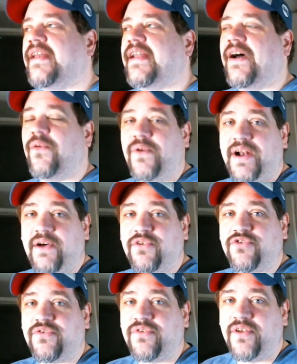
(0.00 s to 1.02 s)
Now, when I
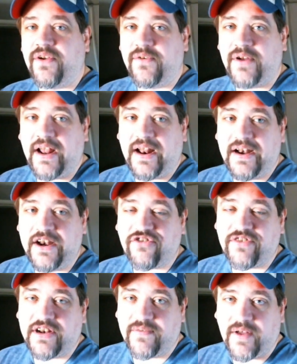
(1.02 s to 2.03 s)
was uh,
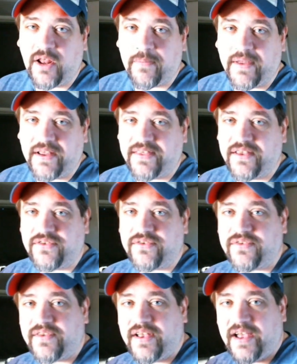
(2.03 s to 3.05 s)
initially developing
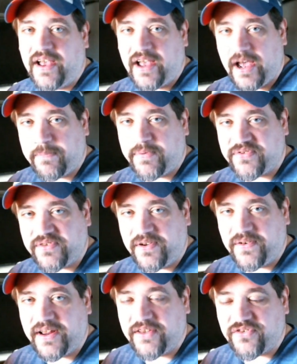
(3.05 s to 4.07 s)
this uh,
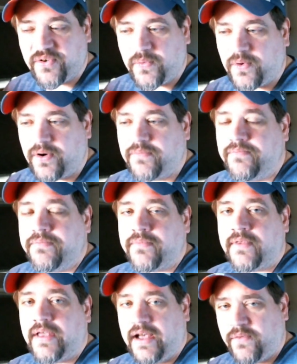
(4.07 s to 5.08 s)
episode, as it were,
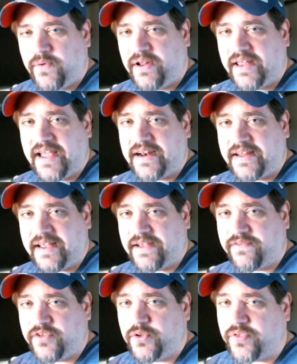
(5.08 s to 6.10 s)
uh, we only had like
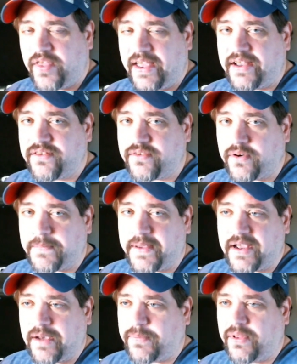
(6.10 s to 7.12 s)
a few things. There are going to be
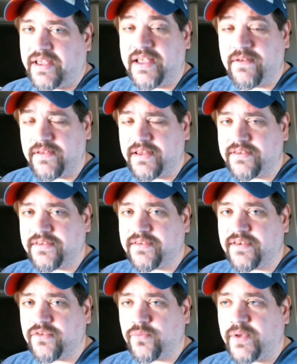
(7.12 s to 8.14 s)
a couple of kit releases
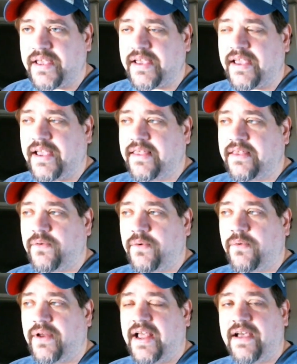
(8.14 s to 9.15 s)
this week, and then we
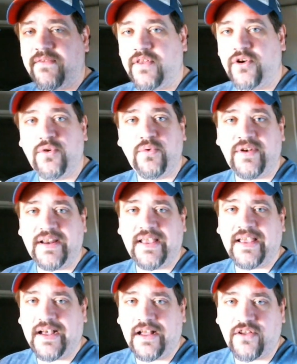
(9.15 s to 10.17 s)
would have the new
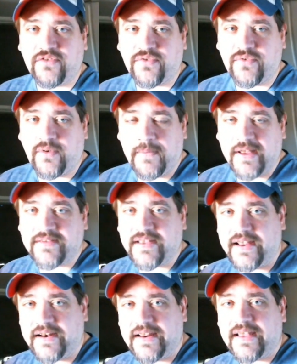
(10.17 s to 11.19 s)
decals from
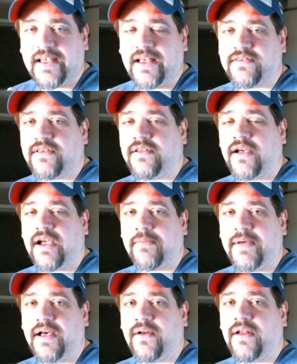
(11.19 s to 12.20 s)
SK Decals to talk
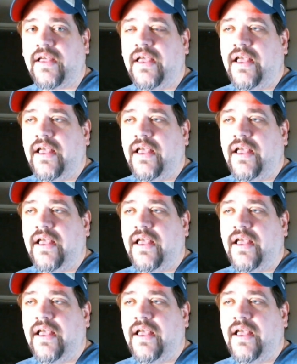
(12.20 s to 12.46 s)
about.